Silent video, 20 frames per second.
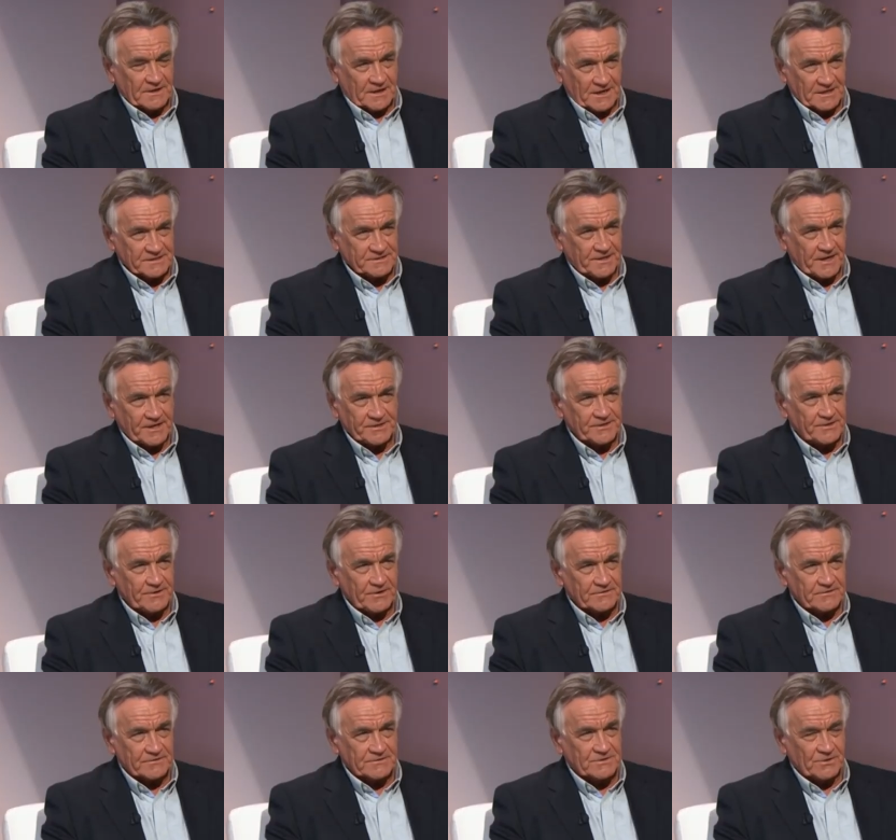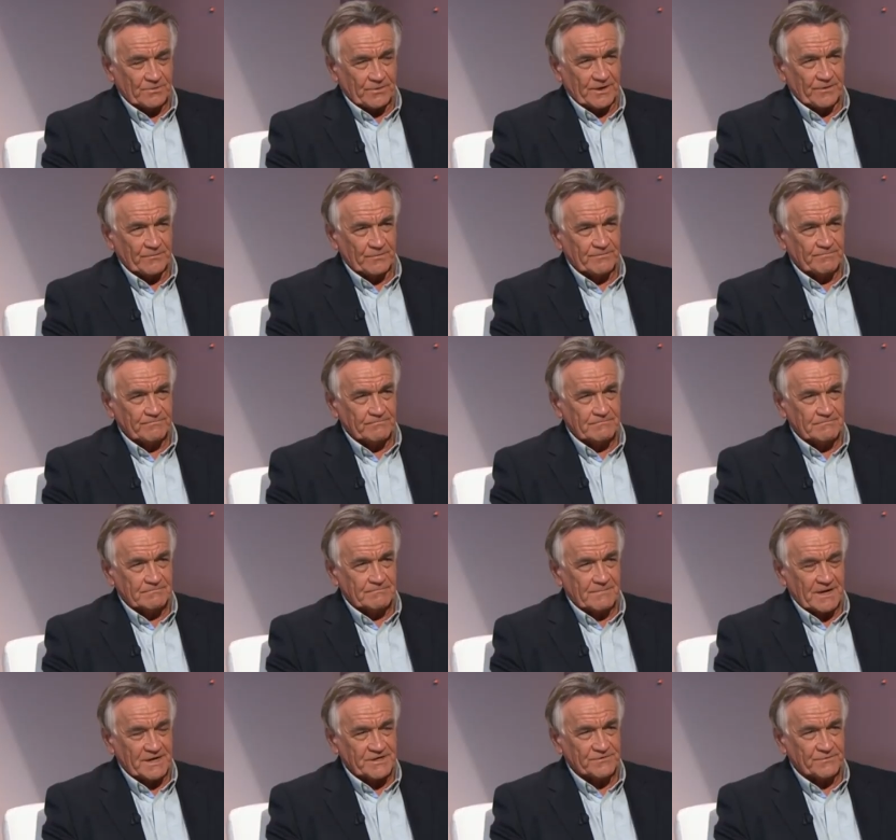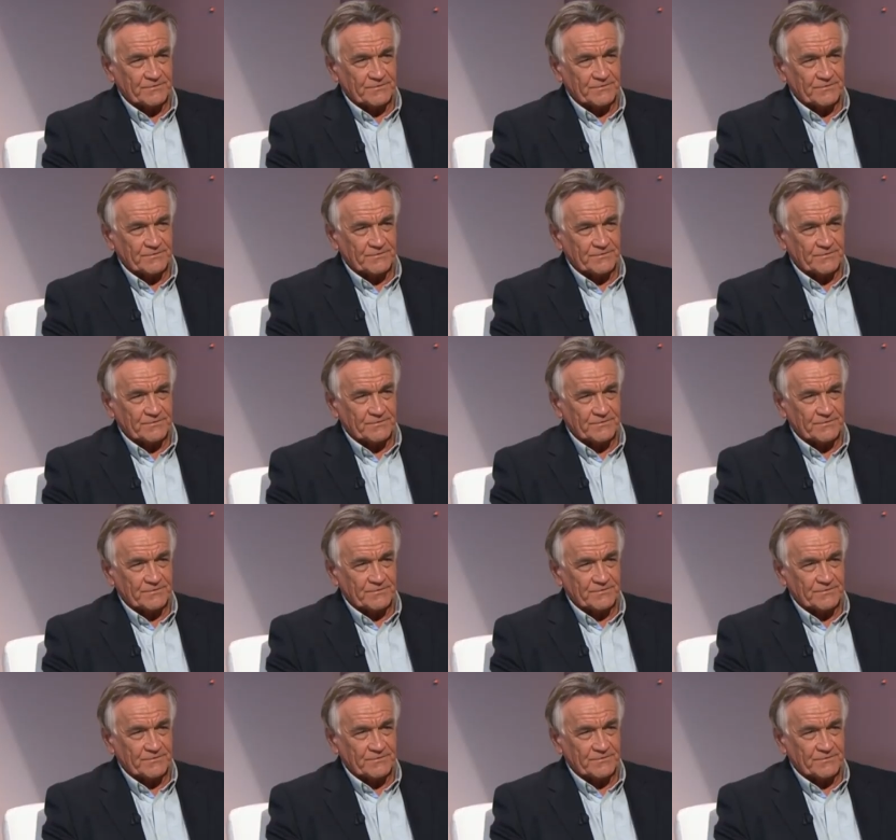the last date? You're not toying with May